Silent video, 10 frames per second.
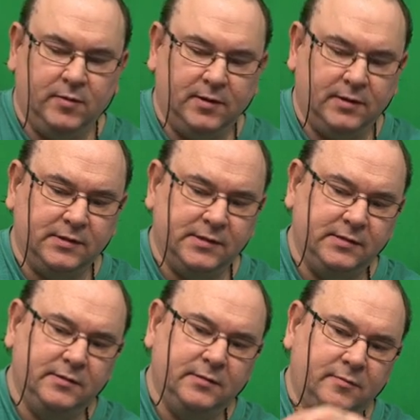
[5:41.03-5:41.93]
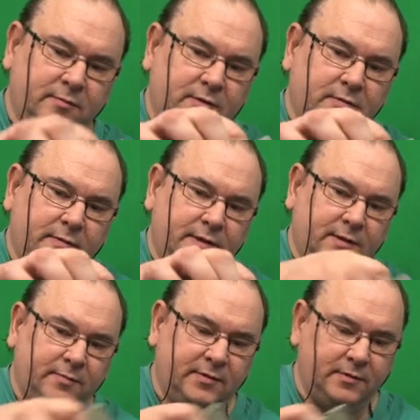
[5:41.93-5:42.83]
plugs into the probe
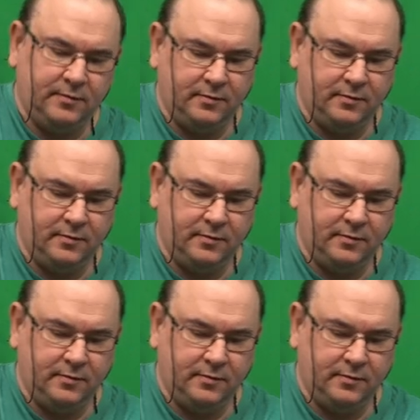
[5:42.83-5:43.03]
adapter.